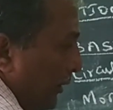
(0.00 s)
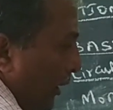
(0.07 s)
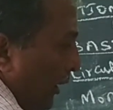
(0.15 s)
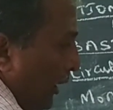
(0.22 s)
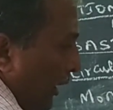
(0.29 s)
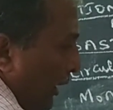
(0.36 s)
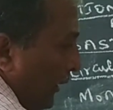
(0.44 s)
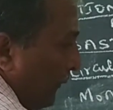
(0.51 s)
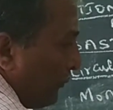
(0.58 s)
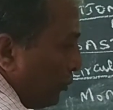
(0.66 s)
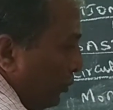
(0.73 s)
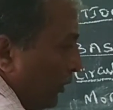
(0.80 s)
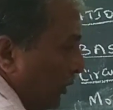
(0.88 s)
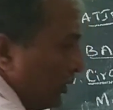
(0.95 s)
First, the
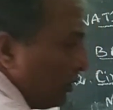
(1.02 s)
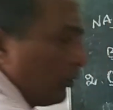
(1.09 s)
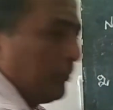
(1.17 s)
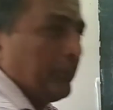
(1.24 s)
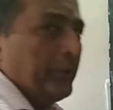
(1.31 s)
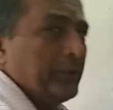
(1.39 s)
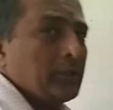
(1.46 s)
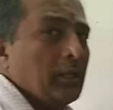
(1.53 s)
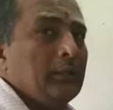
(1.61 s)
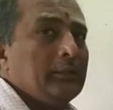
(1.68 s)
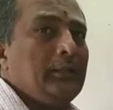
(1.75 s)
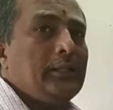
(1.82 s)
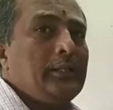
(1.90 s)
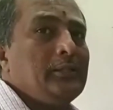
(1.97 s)
meaning of circular
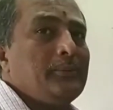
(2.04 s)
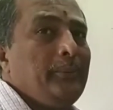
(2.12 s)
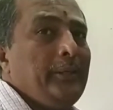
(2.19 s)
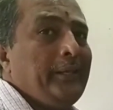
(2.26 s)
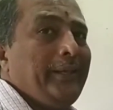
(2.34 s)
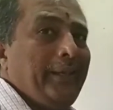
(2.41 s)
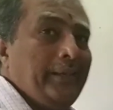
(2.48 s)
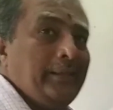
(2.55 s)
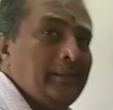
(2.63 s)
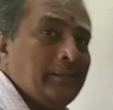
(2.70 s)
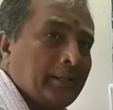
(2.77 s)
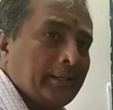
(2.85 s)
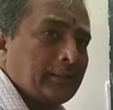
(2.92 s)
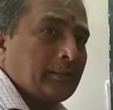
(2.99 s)
flow of income,
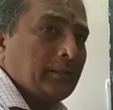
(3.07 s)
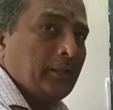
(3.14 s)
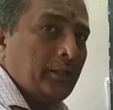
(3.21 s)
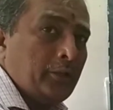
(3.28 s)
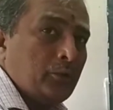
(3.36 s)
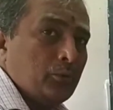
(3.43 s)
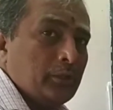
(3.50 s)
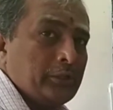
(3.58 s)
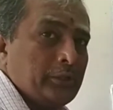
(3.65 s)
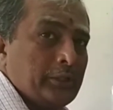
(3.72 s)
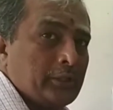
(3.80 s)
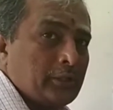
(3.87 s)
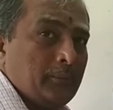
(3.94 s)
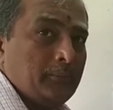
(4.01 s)
that means
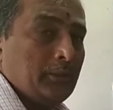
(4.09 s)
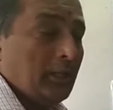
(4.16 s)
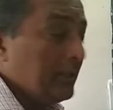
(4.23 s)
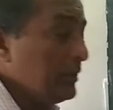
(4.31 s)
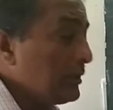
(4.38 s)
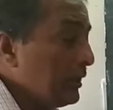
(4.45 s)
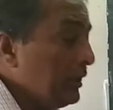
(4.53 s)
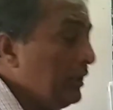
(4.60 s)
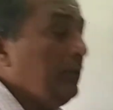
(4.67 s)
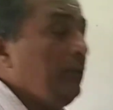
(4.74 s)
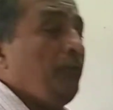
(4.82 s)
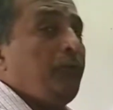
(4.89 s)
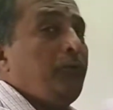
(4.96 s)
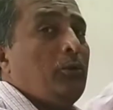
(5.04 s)
goods and services
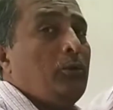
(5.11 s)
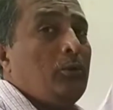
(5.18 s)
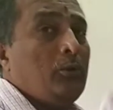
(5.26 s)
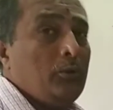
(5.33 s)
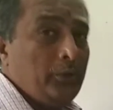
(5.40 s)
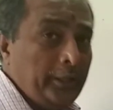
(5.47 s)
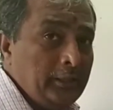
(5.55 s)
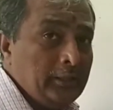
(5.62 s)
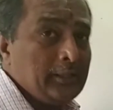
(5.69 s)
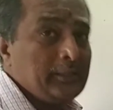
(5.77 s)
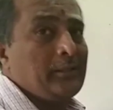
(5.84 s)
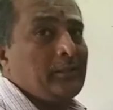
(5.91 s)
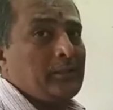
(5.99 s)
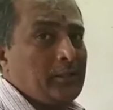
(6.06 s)
as well as
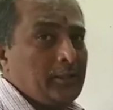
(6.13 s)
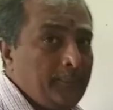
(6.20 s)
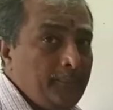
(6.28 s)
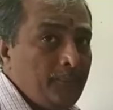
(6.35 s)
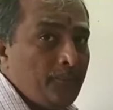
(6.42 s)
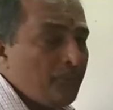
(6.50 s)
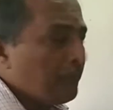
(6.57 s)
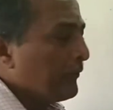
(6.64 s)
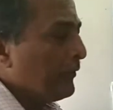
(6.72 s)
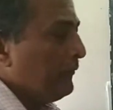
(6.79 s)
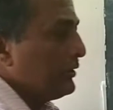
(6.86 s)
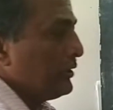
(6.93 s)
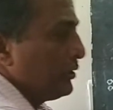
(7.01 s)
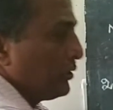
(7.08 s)
money between firms
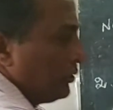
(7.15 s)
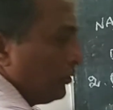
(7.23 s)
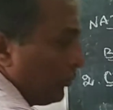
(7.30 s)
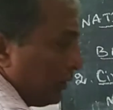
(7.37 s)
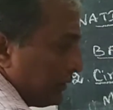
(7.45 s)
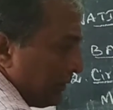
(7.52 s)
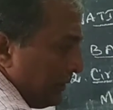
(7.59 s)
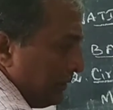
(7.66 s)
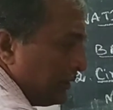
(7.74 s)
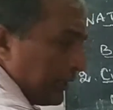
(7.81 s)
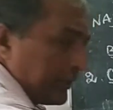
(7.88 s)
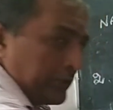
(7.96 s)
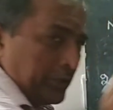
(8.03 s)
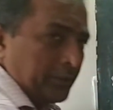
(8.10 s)
and household in
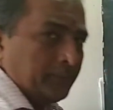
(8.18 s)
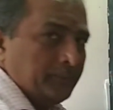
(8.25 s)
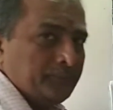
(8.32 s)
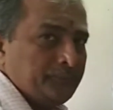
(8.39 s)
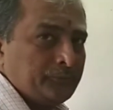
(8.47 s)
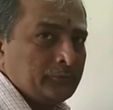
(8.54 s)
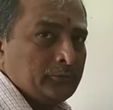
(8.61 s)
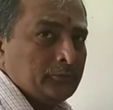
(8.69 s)
an economy.